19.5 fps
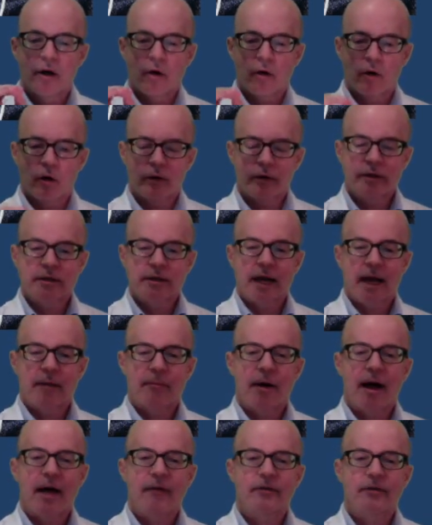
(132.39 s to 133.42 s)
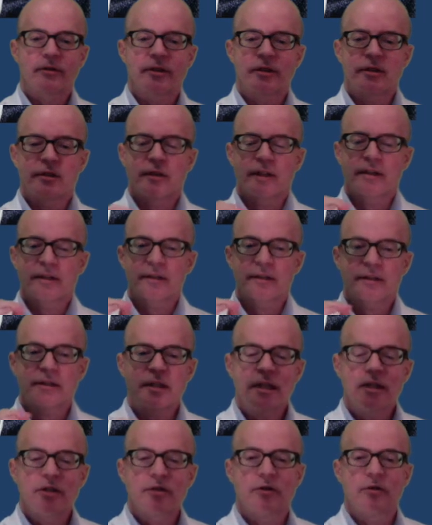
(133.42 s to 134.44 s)
or at least the hypothesis, that the
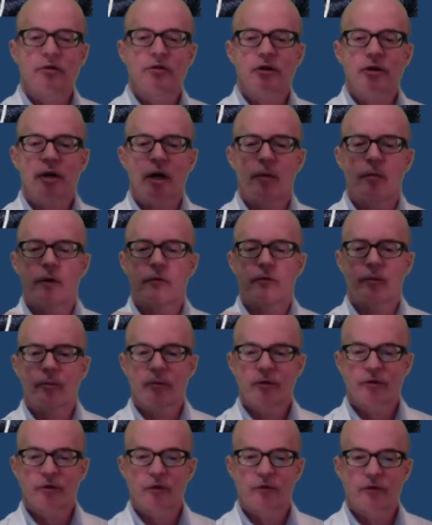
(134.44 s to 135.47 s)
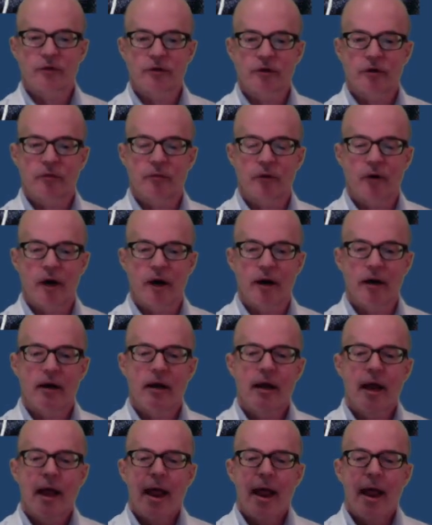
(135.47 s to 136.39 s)
seizures are coming from the surface of the brain,